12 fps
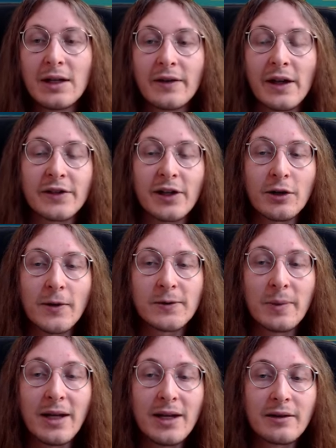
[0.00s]
There's a lot of
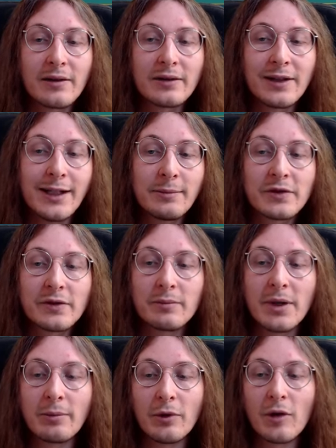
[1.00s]
speed teams.
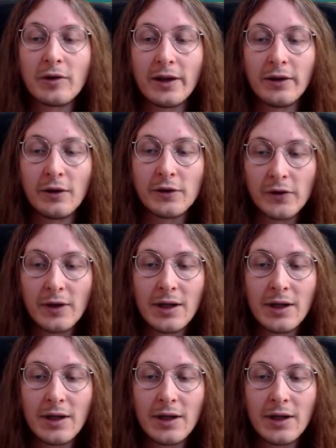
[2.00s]
People often use